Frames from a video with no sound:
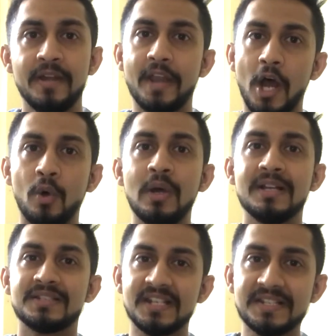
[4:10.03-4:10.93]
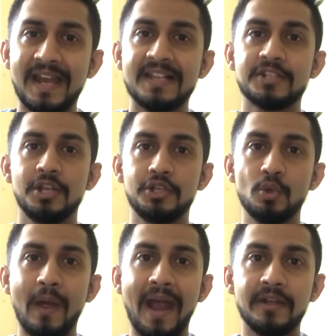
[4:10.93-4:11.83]
Now, just as
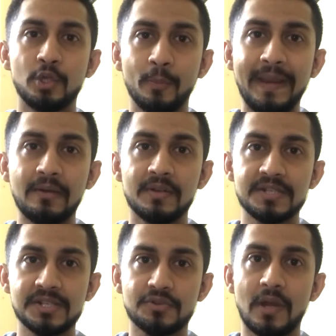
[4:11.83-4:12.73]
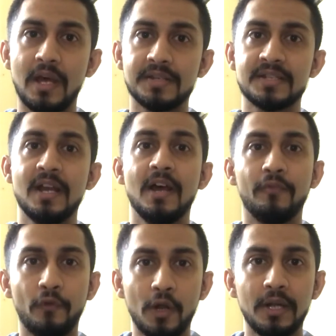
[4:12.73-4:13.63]
you had domain registrars,
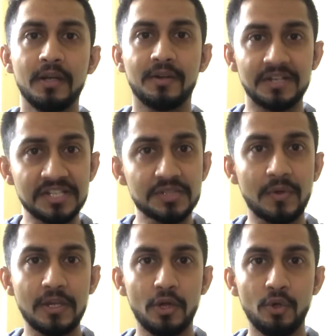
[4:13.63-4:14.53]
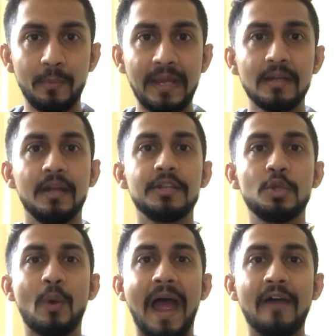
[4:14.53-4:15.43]
for registering your domain,
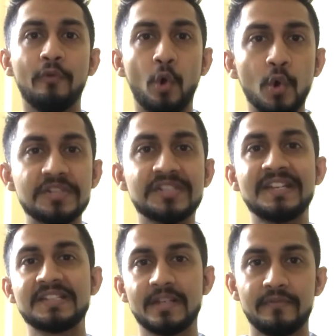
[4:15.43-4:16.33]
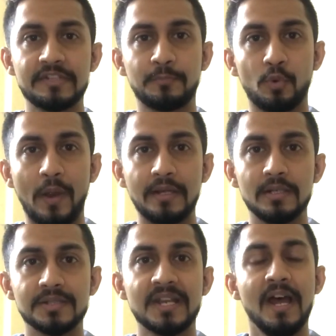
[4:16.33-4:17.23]
you have hosting service
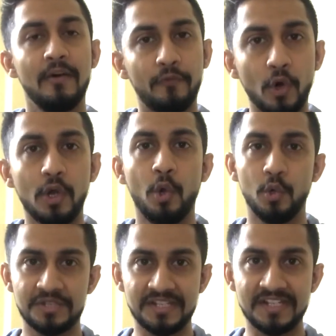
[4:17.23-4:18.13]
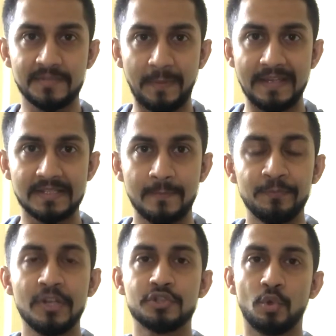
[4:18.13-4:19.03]
providers for hosting space.
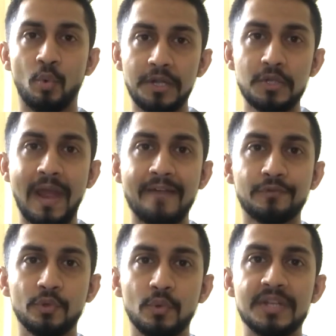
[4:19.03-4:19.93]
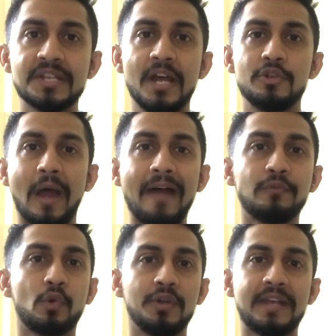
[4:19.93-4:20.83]
So what you have to do is you have
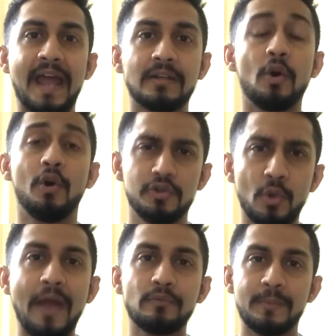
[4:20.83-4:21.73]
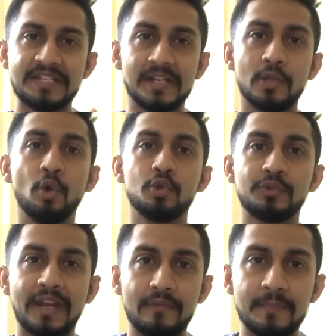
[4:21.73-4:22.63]
to contact or you have to basically go to
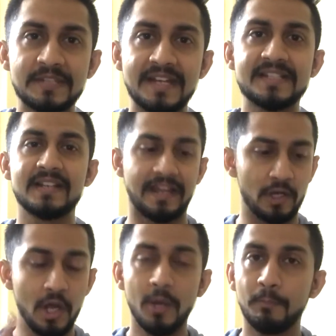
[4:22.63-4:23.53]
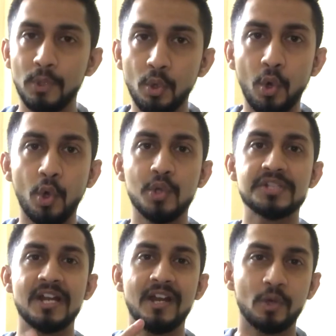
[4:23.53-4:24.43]
their websites like
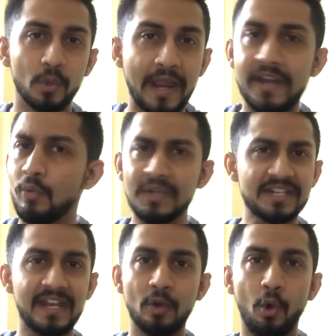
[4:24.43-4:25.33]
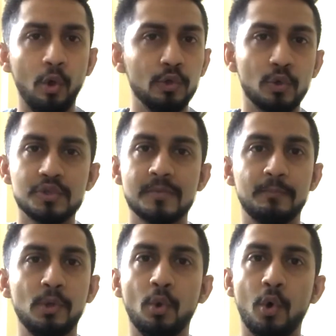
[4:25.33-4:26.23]
Bluehost, GoDaddy, once again all those
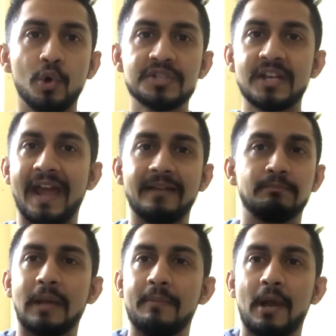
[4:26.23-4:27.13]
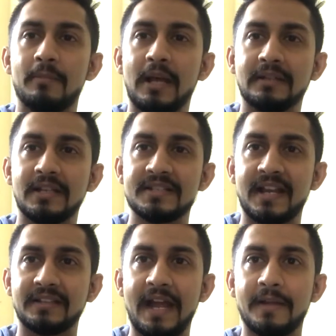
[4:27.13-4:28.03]
Bluehost and blah blah blah things
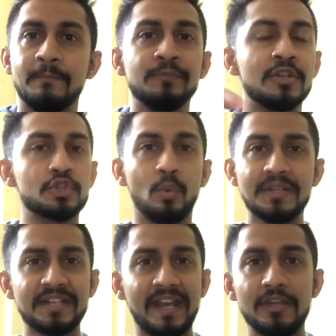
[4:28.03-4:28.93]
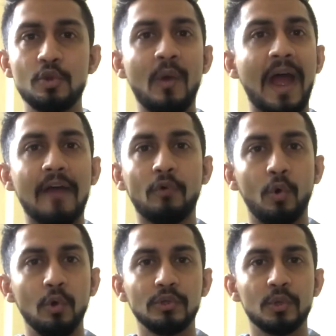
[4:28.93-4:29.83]
like that. So once again you have
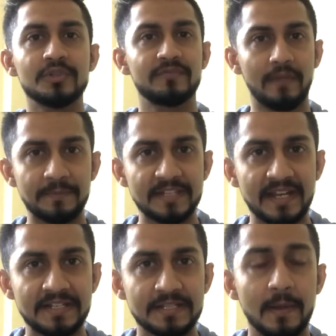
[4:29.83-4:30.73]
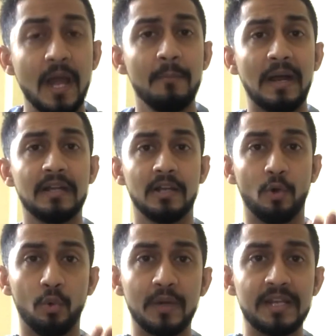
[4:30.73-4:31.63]
all those websites but
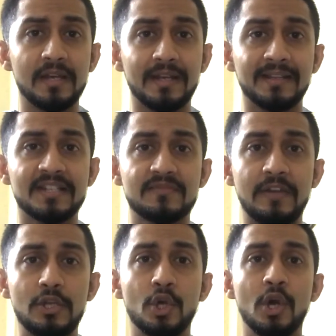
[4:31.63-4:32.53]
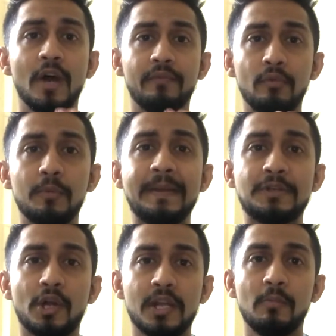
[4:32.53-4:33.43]
over here in this video we would be
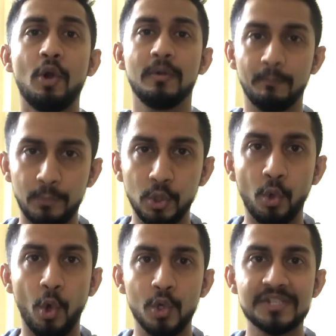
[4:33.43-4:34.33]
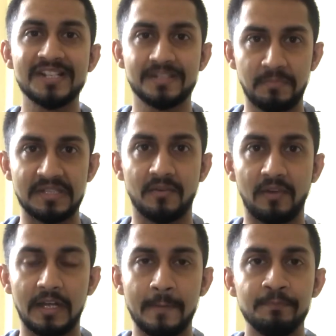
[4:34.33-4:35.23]
talking about Bluehost
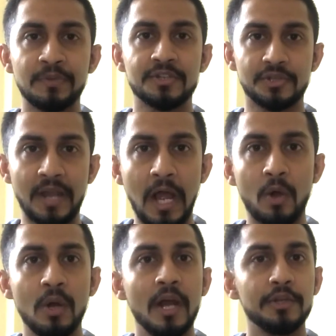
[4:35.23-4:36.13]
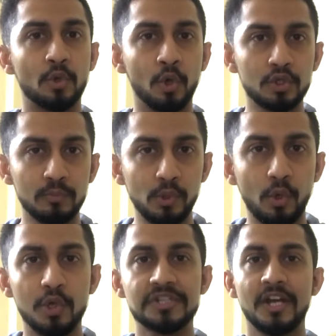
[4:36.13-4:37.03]
specifically. So now you go to
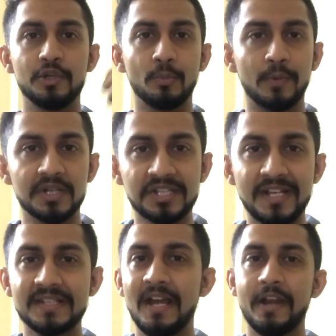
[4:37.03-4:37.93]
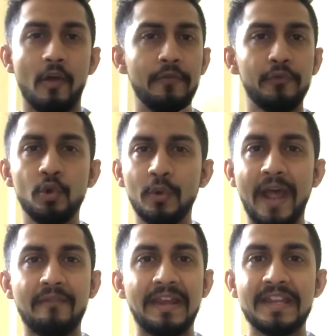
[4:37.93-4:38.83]
Bluehost, you purchase. Now if you don't
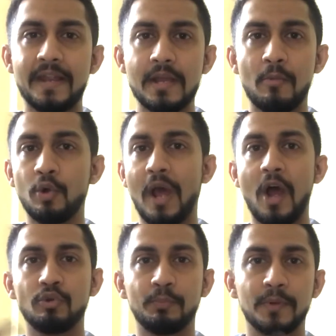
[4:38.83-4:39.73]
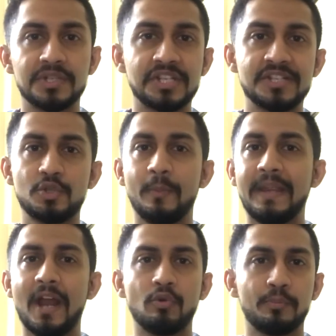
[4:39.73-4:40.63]
have any idea about how to purchase
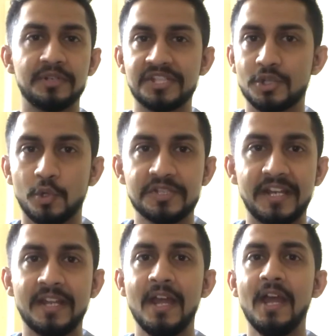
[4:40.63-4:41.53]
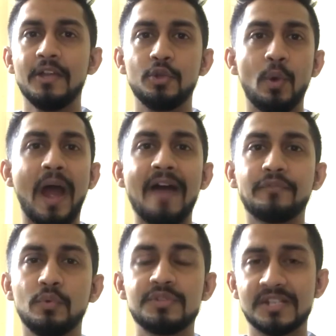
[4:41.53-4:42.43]
domain, how to purchase hosting, you
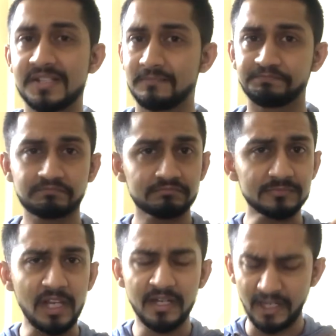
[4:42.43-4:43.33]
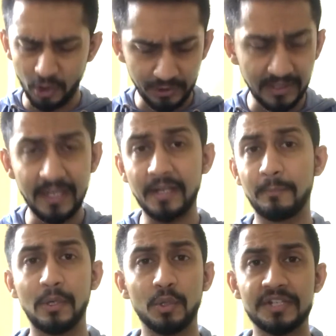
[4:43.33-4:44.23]
have to just click on the link
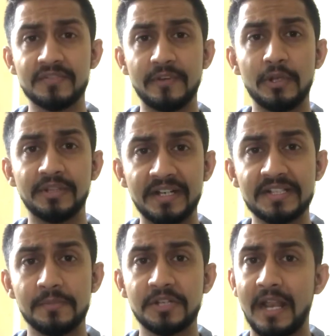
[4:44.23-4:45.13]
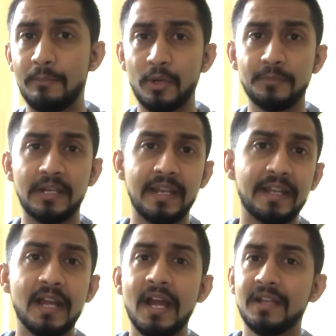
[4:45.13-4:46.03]
below this video in the description. I'll put up the link.